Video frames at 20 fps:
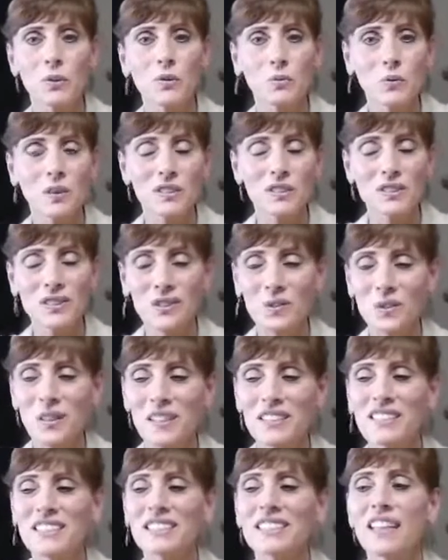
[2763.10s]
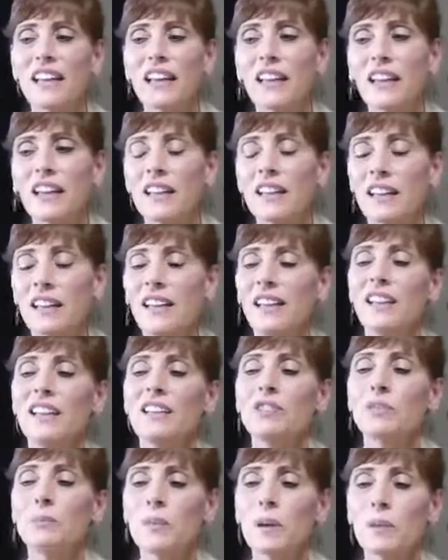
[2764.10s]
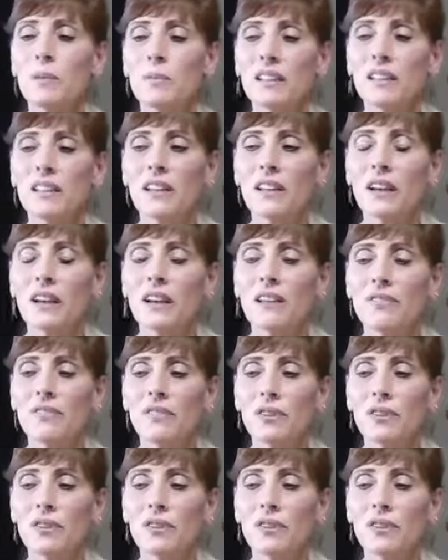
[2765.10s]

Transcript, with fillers: once or twice a day is probably enough.